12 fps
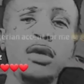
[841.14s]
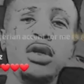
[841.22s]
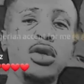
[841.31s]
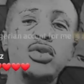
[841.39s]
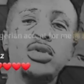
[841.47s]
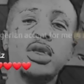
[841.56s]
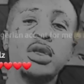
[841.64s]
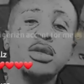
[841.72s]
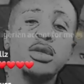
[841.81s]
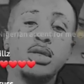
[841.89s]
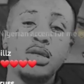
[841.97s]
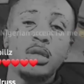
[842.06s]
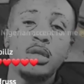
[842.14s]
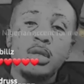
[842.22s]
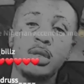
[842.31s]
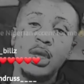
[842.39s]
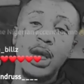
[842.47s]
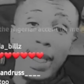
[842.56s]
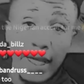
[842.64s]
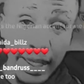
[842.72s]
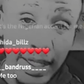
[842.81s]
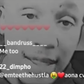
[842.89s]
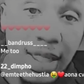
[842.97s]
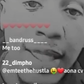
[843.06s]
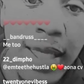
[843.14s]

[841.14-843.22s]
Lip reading: used it. And it's in